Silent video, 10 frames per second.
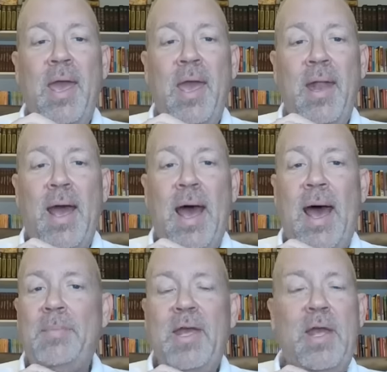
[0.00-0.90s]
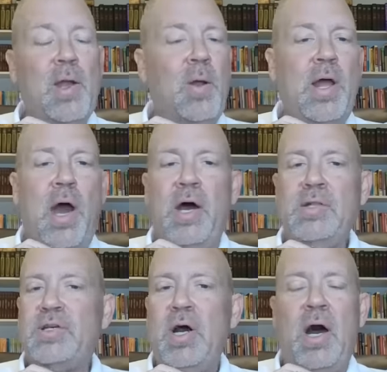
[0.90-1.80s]
And I'm hearing
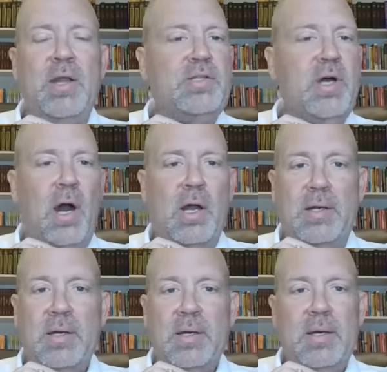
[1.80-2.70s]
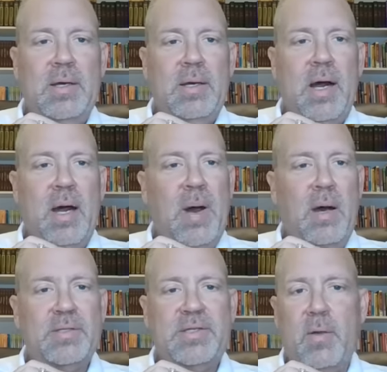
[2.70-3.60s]
a ton of talk
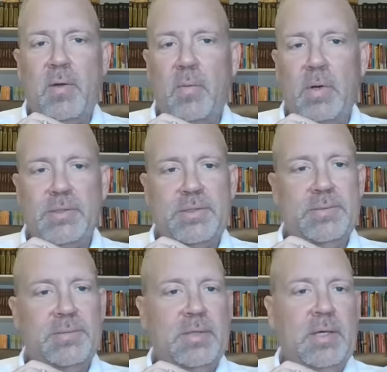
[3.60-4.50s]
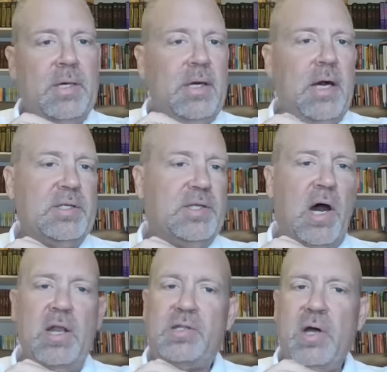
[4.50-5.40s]
about Tyree Wilson, a
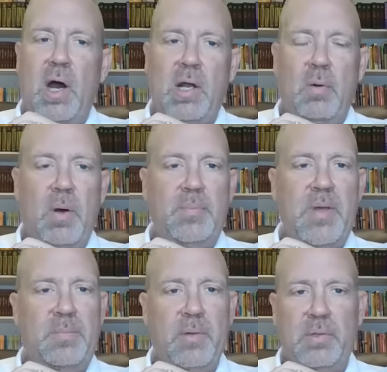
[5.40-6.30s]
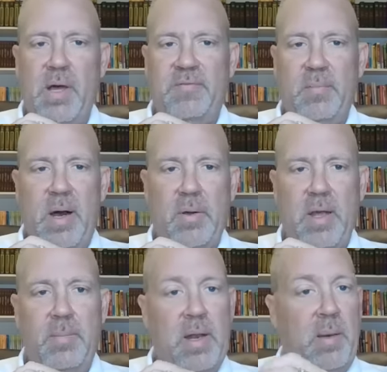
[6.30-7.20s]
ton of talk of what people love
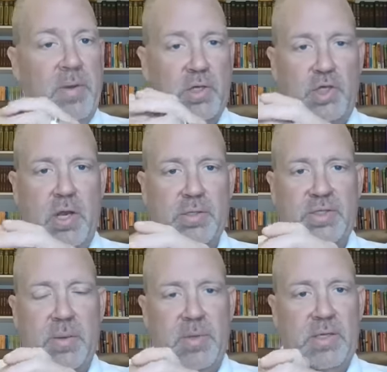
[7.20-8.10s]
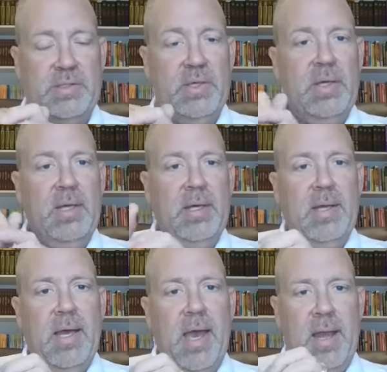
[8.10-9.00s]
about him. And I'm going to share some of this.
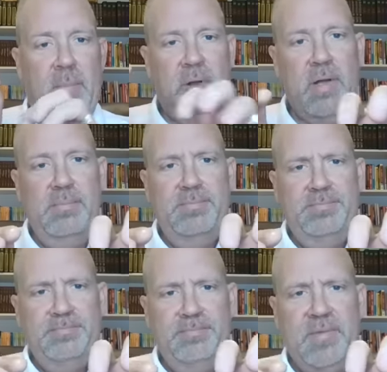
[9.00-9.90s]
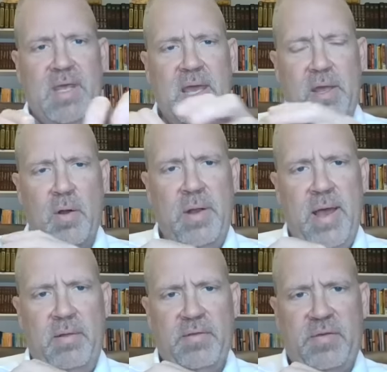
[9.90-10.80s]
And I'm going to get your
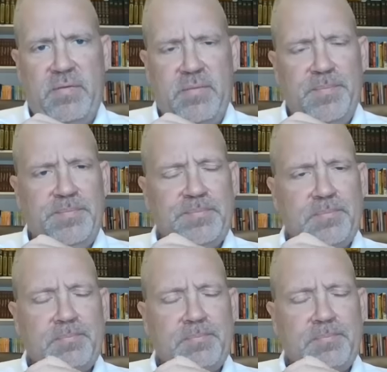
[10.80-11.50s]
analysis.